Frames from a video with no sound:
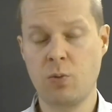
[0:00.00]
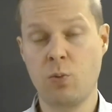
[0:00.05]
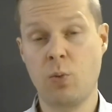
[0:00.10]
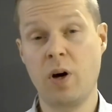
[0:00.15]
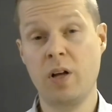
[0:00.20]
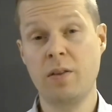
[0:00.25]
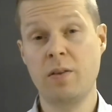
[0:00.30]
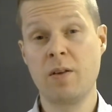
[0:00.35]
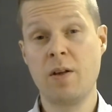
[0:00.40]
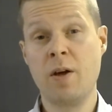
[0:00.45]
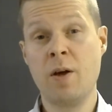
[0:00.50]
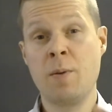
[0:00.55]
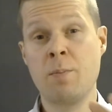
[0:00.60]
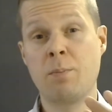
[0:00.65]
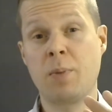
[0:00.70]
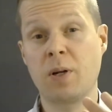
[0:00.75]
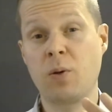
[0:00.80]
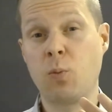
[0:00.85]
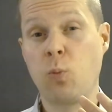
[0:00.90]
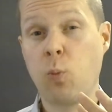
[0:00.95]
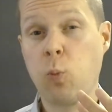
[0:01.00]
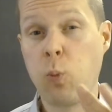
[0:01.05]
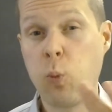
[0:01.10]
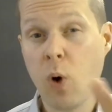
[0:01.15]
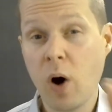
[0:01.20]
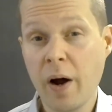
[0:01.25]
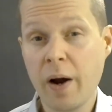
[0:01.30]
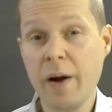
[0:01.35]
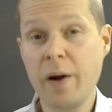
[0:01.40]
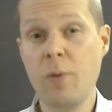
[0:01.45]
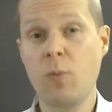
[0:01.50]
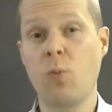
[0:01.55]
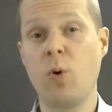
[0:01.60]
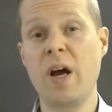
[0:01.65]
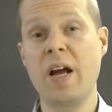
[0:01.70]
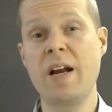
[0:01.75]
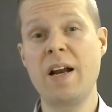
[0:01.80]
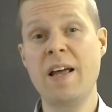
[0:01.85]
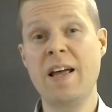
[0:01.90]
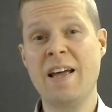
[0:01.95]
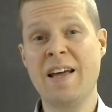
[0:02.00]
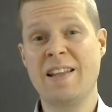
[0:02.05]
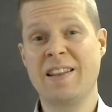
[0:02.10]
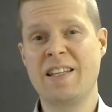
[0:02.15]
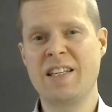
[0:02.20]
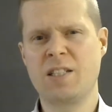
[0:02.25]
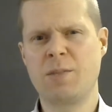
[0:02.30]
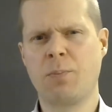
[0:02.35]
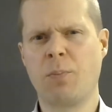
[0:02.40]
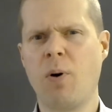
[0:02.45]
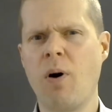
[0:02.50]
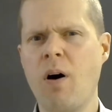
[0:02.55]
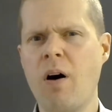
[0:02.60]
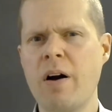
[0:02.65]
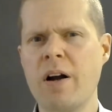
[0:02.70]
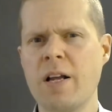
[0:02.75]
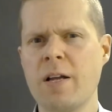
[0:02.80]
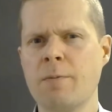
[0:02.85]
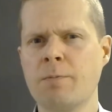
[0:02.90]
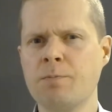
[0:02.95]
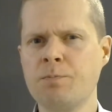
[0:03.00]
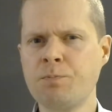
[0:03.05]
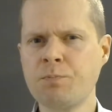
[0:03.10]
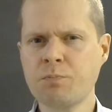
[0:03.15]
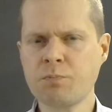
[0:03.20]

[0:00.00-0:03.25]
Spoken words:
But when this party